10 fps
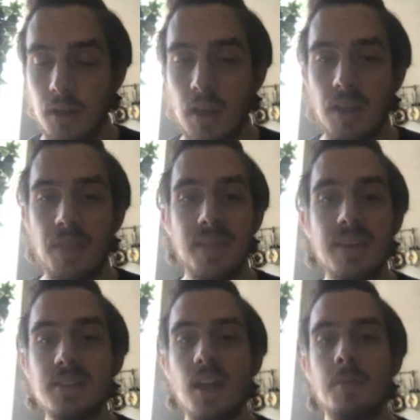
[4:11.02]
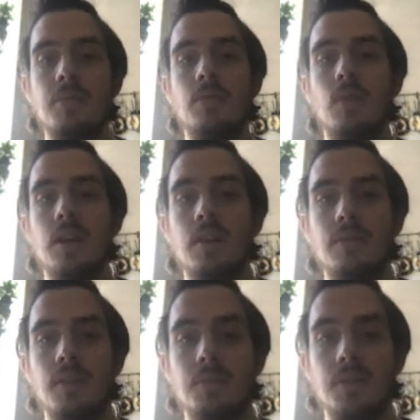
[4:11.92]
This type of wave
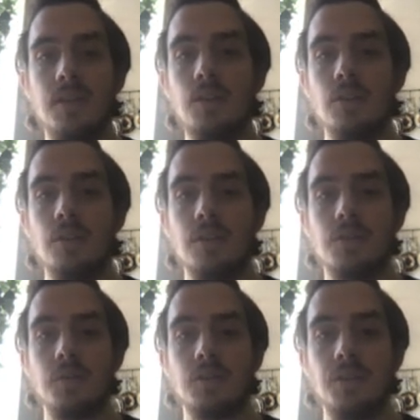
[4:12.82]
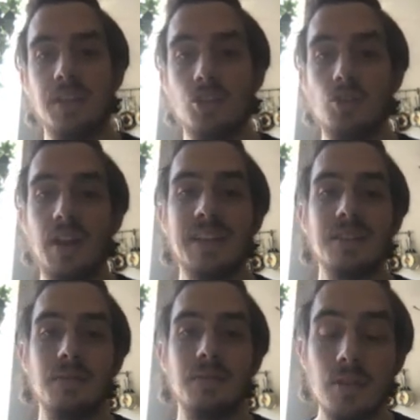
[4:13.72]
in particular is what's called a
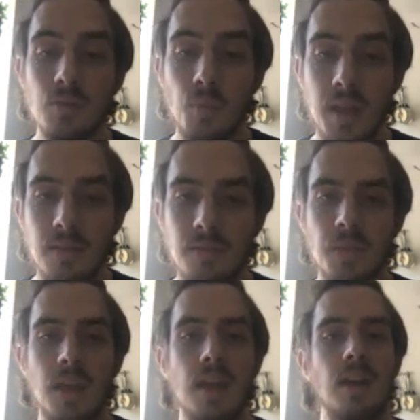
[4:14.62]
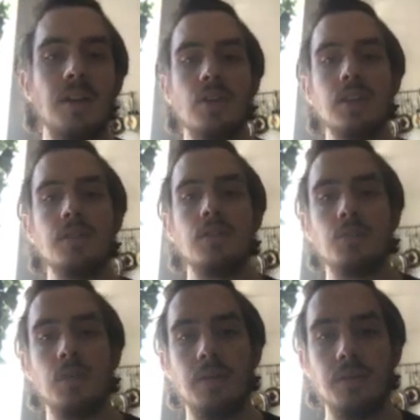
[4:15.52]
transverse wave. And a transverse
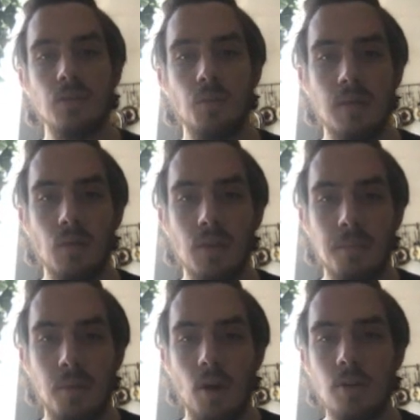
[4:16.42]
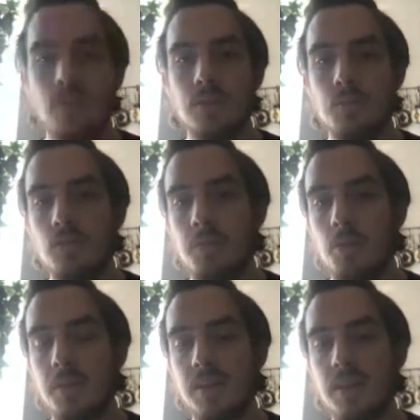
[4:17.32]
wave is a wave where the particles move
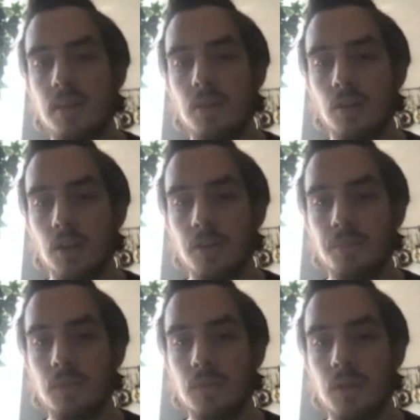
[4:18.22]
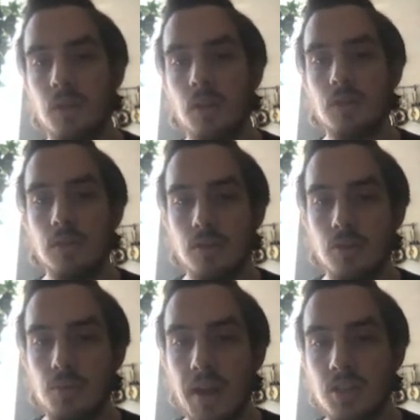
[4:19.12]
perpendicular to the
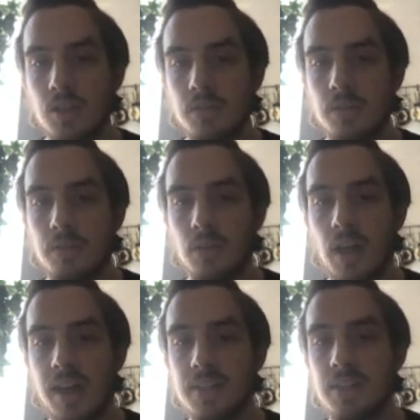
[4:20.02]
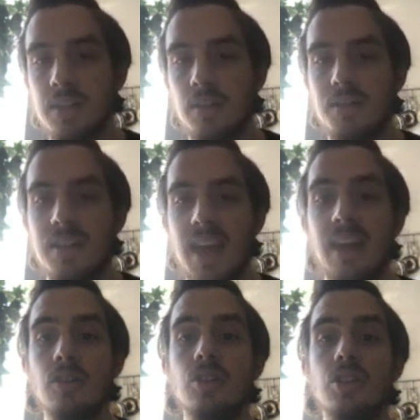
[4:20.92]
direction of the velocity of the
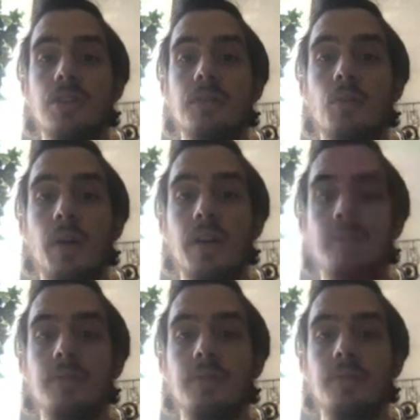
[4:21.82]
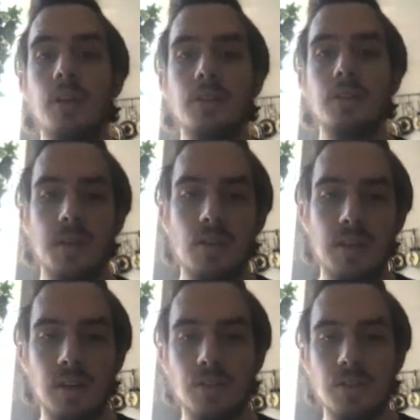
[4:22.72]
energy of the wave. So here
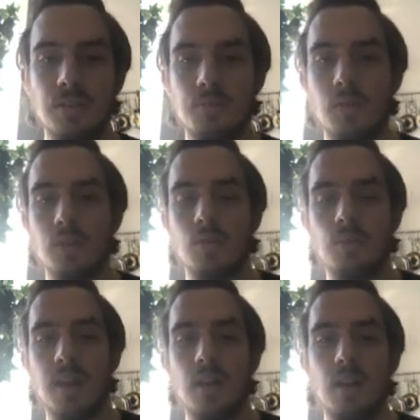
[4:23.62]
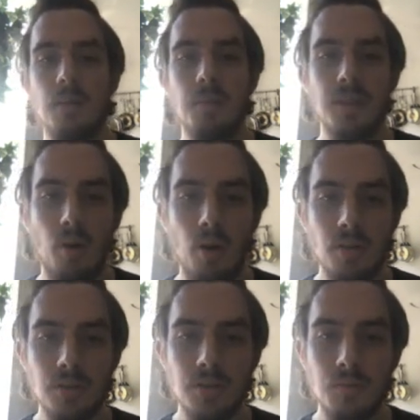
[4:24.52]
the energy is moving to the right, but the
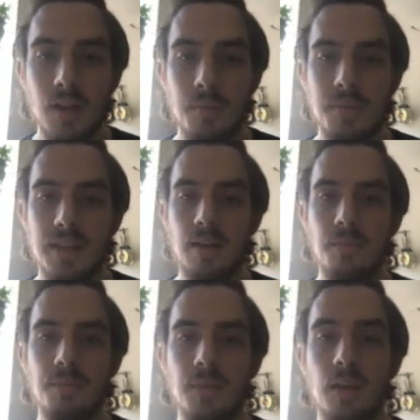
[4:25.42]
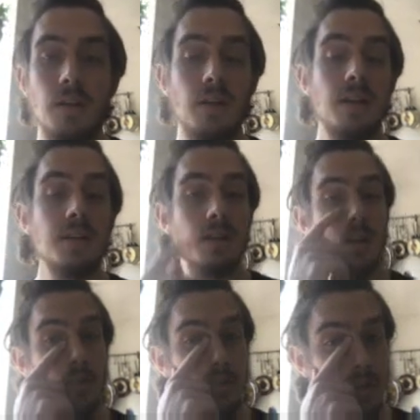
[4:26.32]
particles are moving up and down. There is
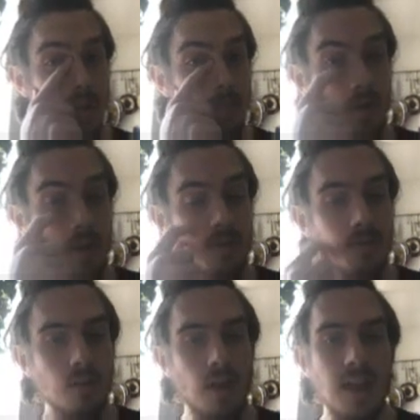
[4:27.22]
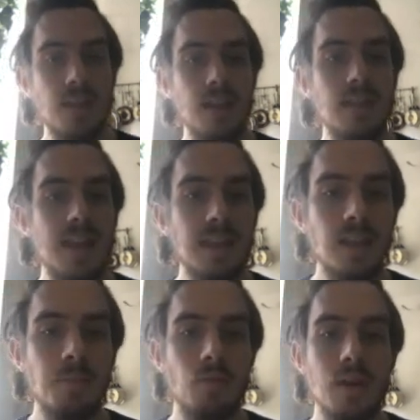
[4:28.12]
another type of wave, and in that
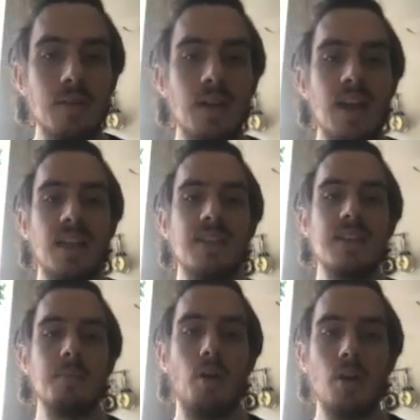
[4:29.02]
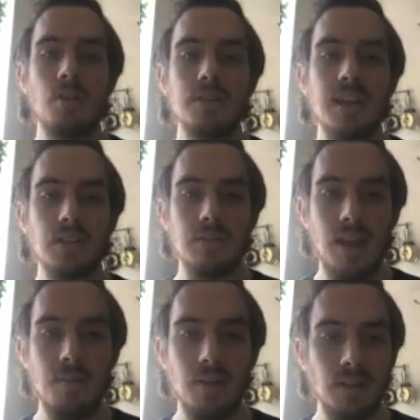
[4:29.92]
type of wave, the particles actually
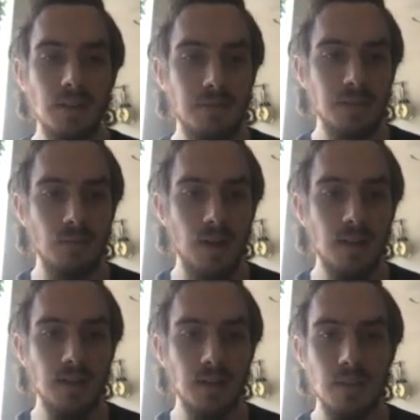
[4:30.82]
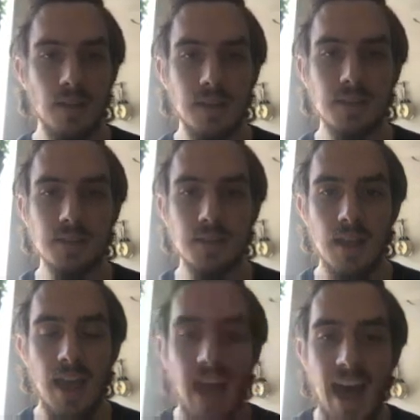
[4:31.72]
vibrate left and right like this
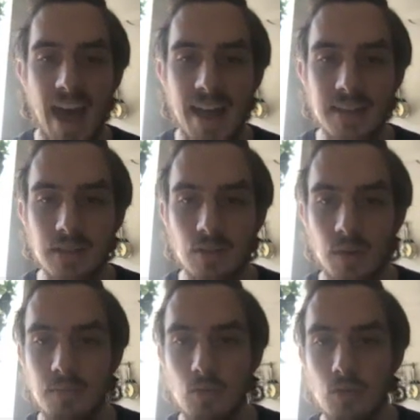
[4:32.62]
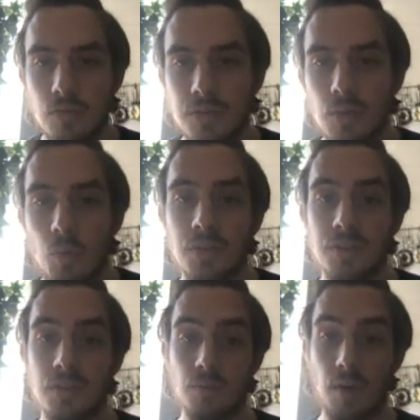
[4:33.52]
as the wave moves
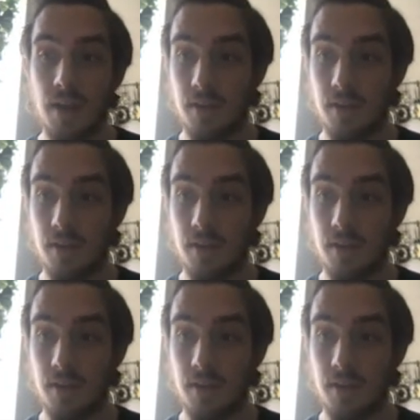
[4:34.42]
towards the right.